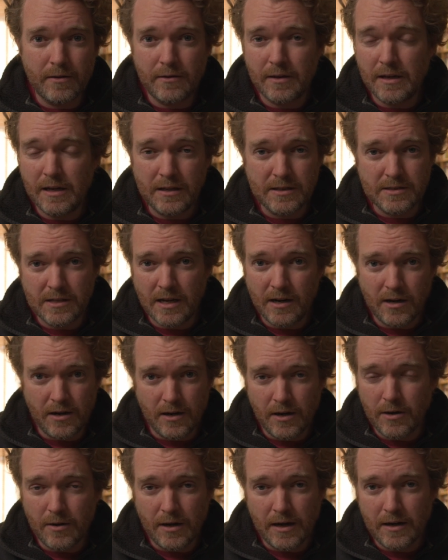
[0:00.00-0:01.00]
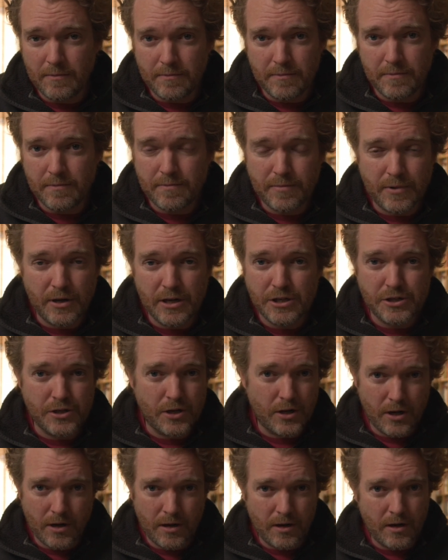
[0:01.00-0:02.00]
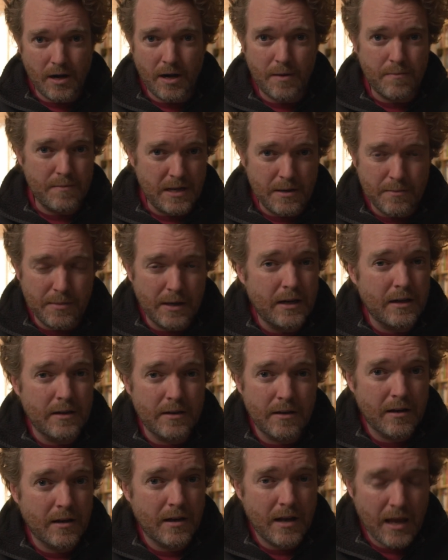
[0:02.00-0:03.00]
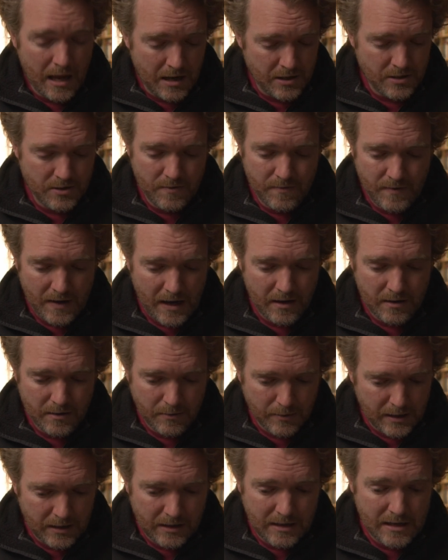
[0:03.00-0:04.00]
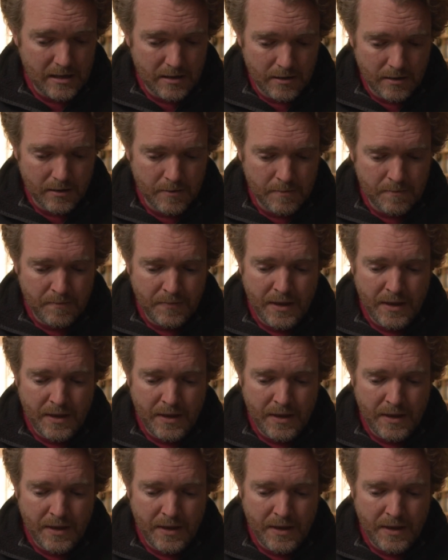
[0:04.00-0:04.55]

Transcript: things, I don't know, I'm pretty sure amoeba can't do valuing either.